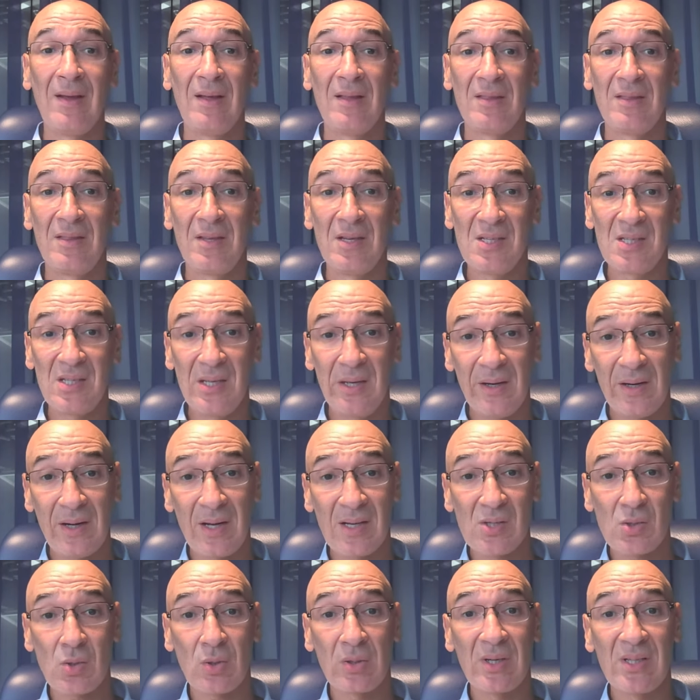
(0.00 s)
This year
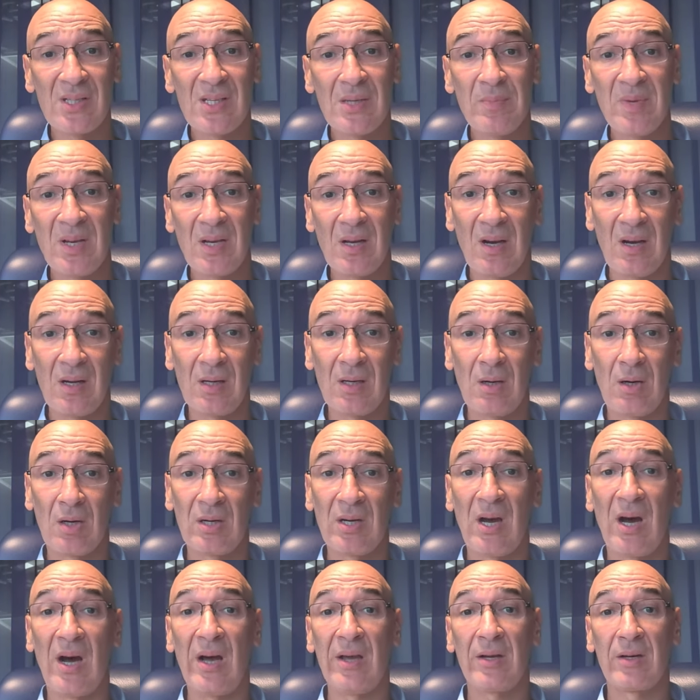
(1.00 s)
has already begun on
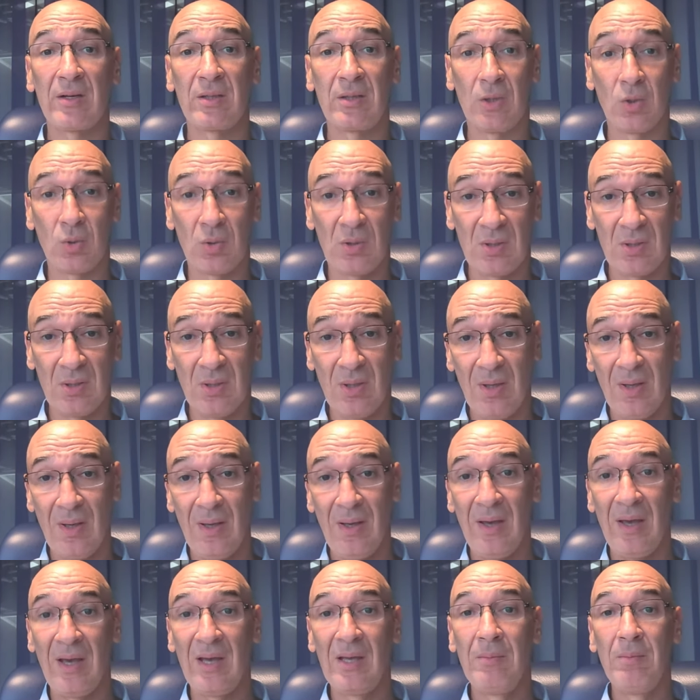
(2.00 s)
a higher note.
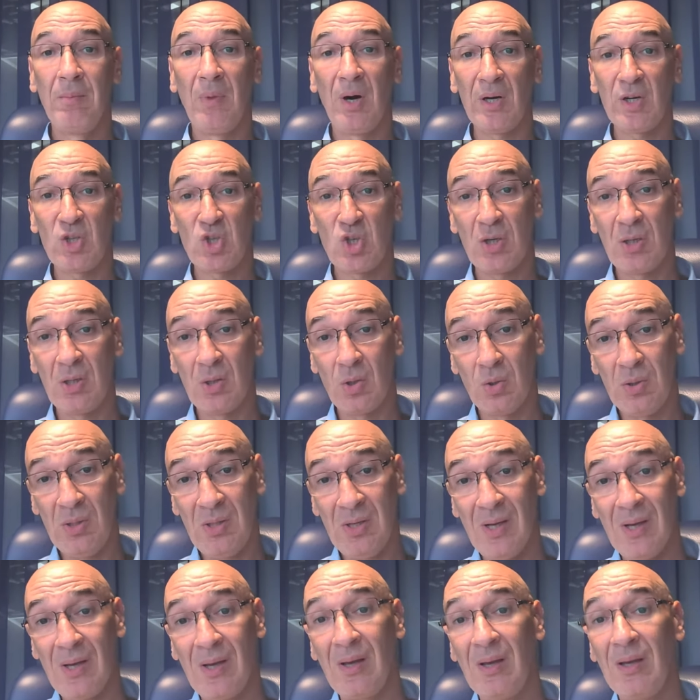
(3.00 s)
In March alone,
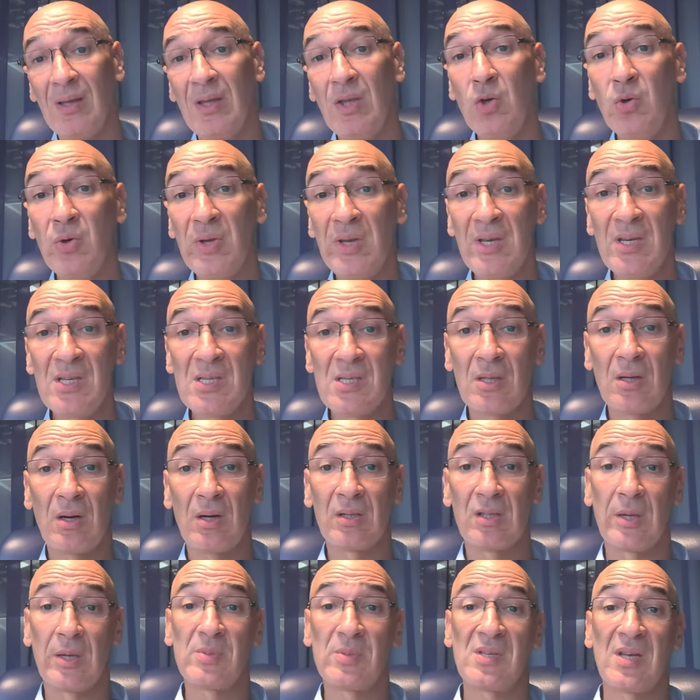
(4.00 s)
UAE
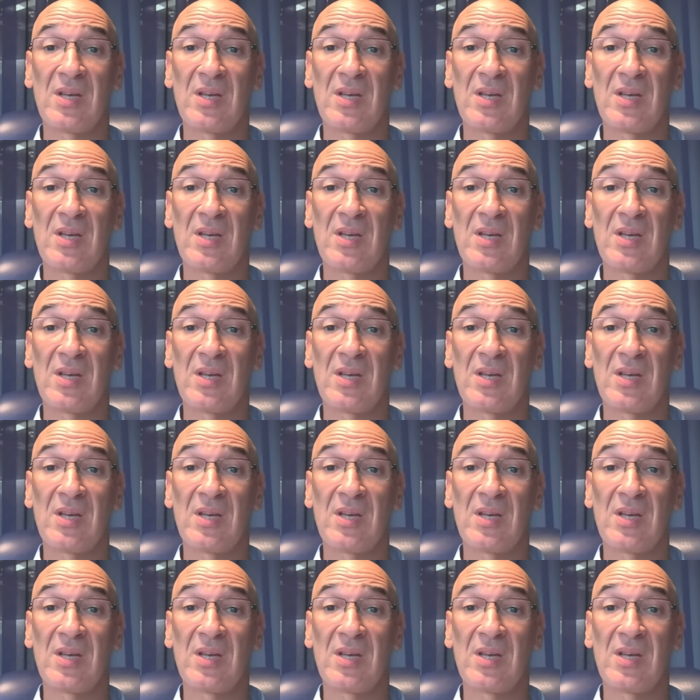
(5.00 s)
startups